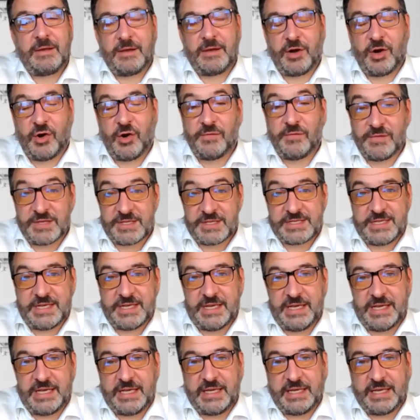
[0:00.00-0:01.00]

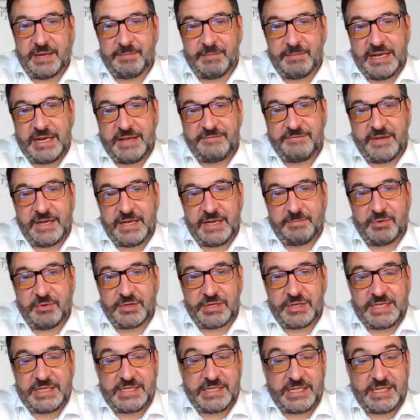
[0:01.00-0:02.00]
Obviously, I mean, if
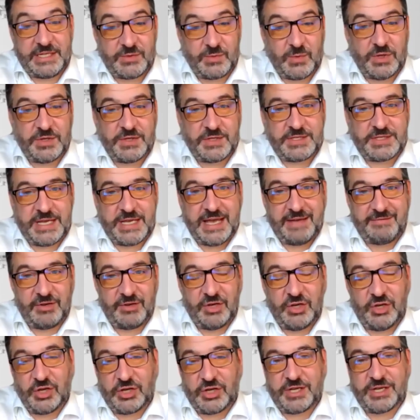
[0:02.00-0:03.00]
anybody did want to have a
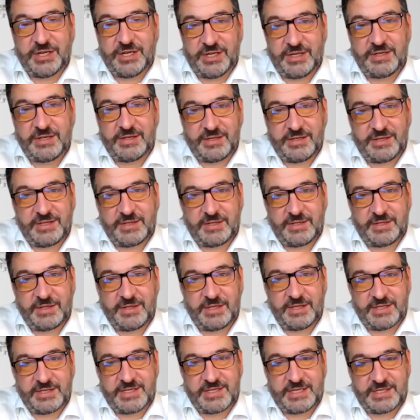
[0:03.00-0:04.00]
look at
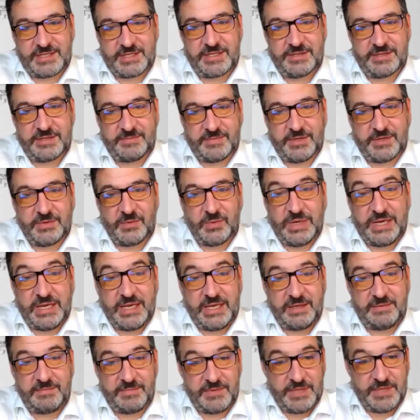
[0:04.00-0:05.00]
the system that
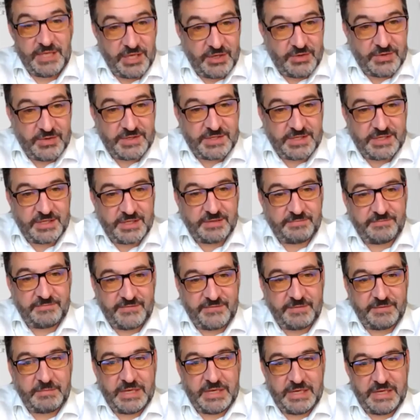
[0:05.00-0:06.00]
we use and are
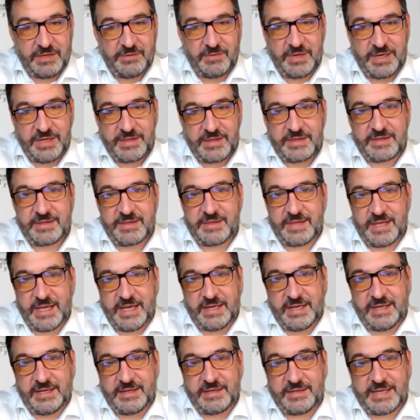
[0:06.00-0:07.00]
familiar with,
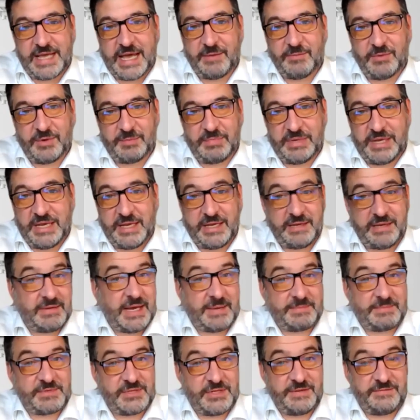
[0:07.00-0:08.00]
then that would be
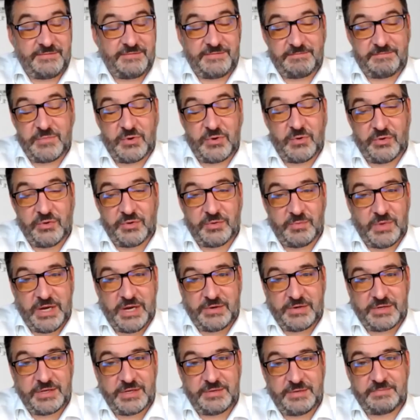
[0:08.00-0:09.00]
absolutely more than
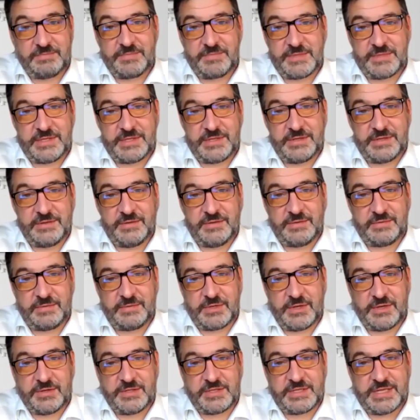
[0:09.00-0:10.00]
welcome to
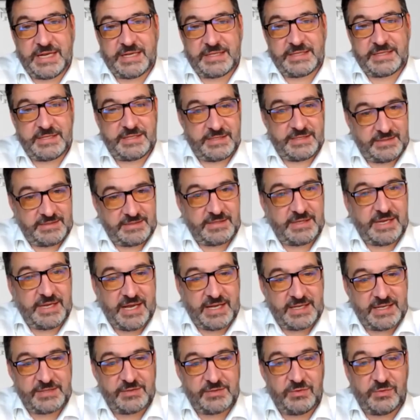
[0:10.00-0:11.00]
contact
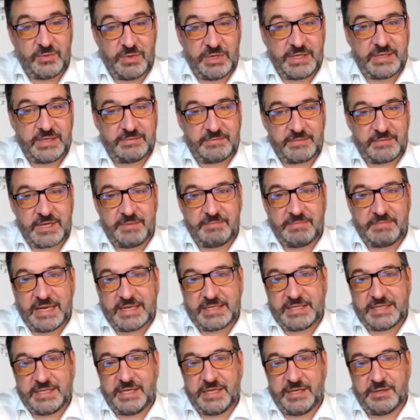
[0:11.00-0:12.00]
us, or we can come back
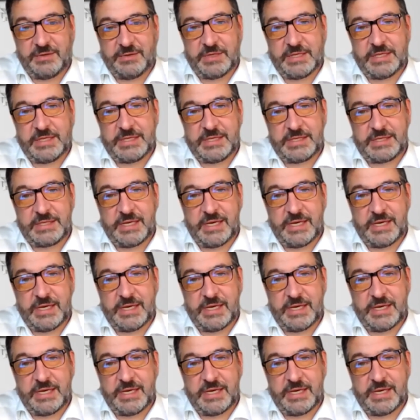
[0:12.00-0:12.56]
to you